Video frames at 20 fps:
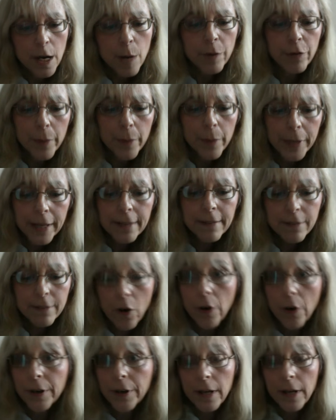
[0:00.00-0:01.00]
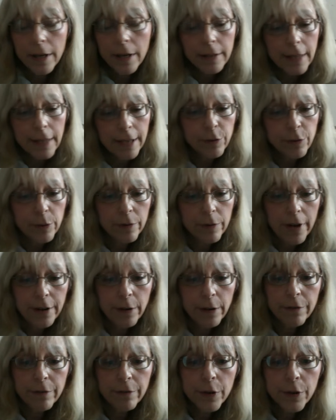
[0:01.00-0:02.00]
Before we get started, I'd like to
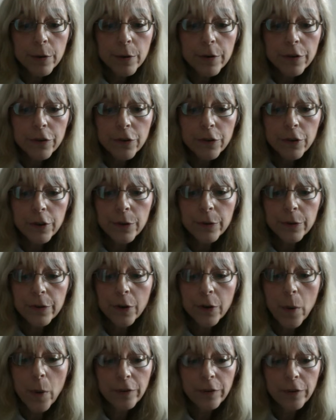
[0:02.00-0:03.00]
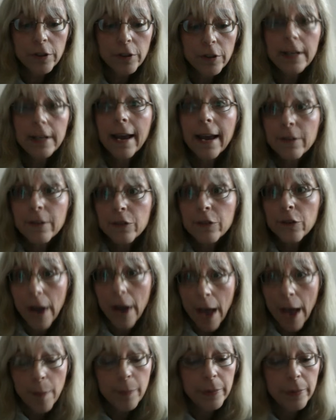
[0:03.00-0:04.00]
invite our viewers to use the question and answer
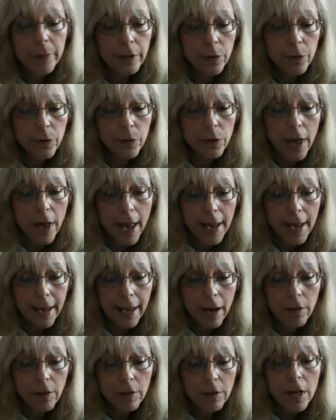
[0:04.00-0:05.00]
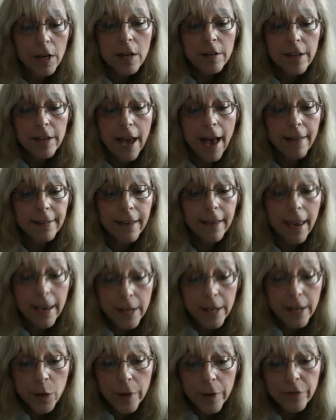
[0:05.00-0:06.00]
app in Google Hangout to ask
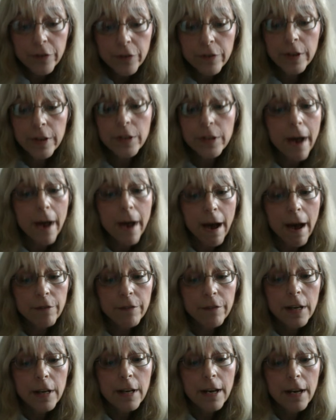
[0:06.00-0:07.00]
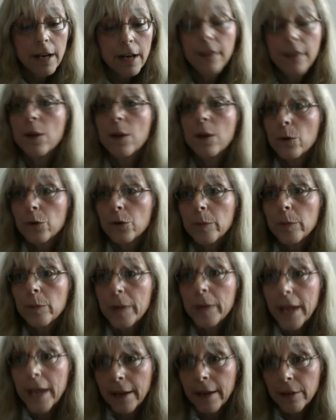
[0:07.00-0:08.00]
any questions that you have, and those will be
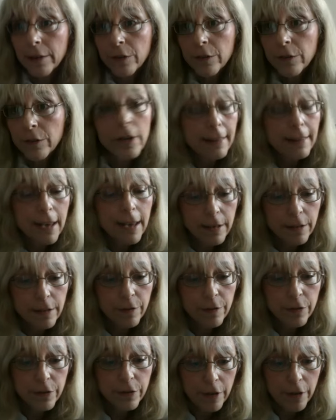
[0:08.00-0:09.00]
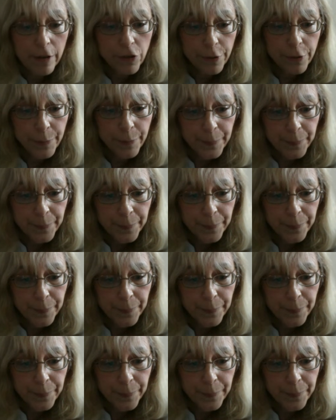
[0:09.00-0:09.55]
answered at the end of the session.